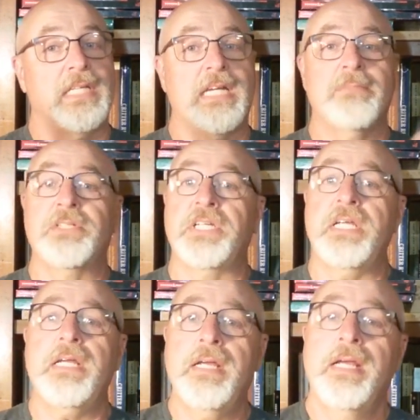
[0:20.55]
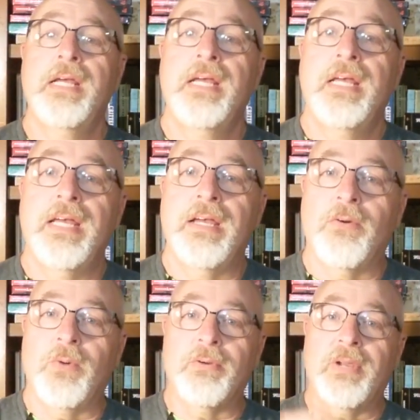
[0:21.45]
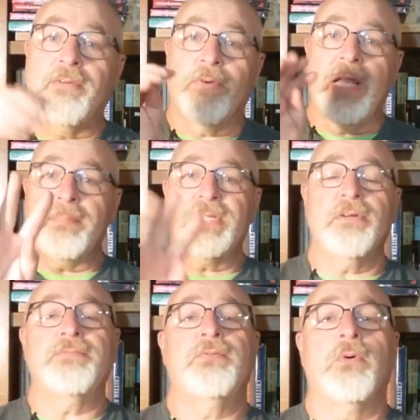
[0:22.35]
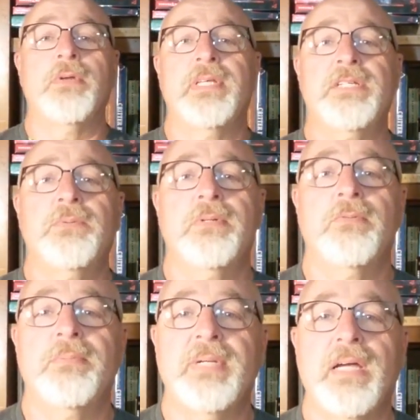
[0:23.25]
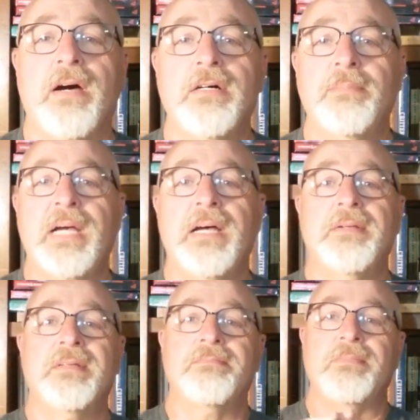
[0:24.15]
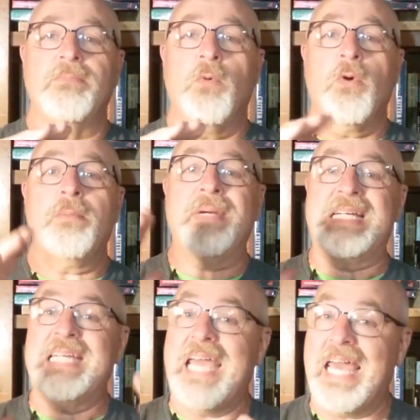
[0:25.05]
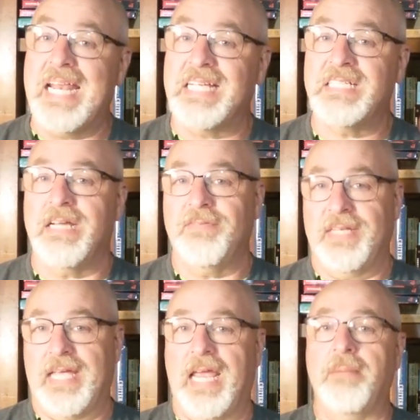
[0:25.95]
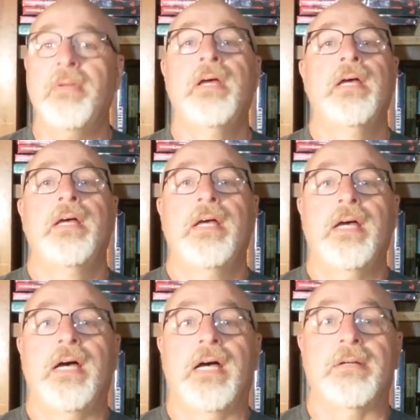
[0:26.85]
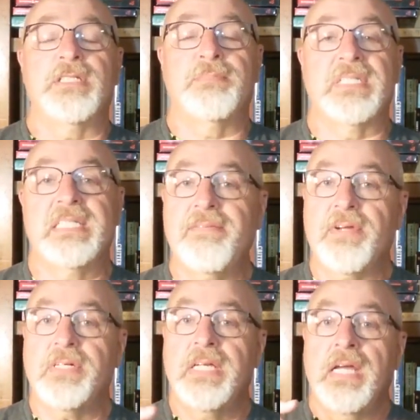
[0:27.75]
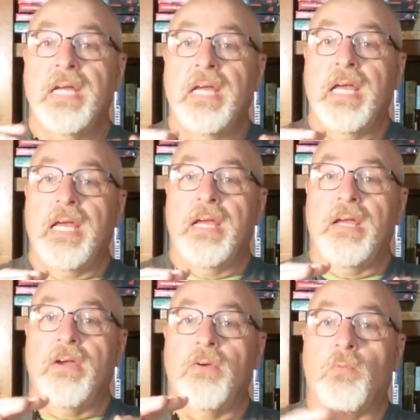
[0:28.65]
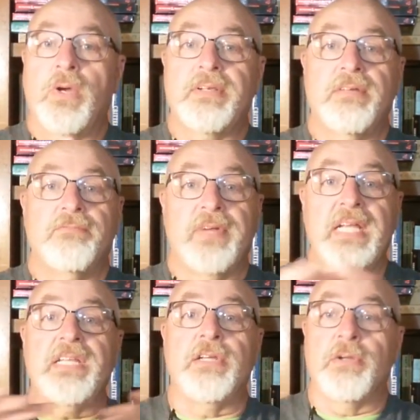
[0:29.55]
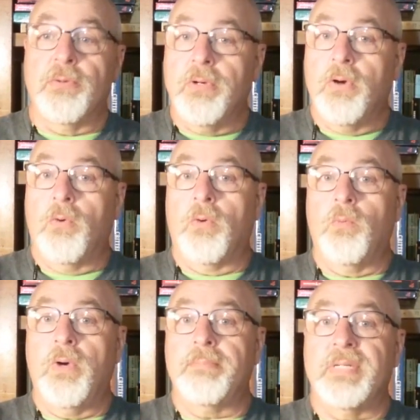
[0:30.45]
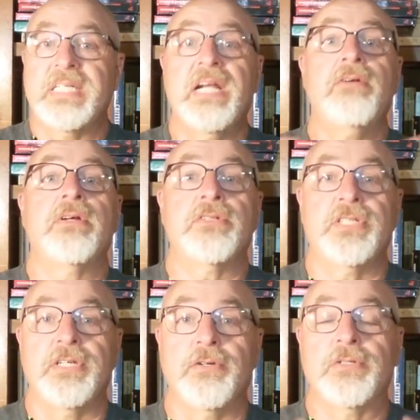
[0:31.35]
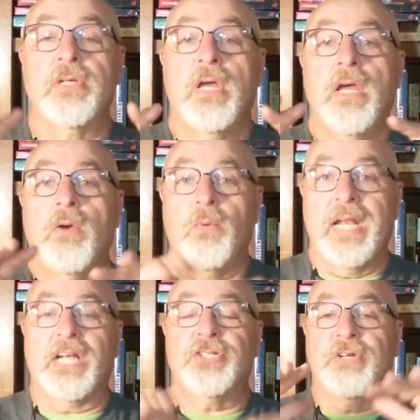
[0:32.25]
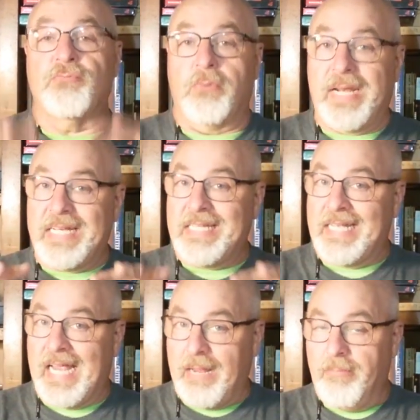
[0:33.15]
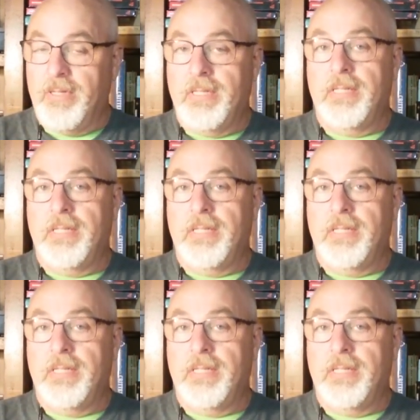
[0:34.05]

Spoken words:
DMG. We're ready for episode 4. This one will be all about more mechanics of the game. Specifically, what venue or what materials to use when actually running the game.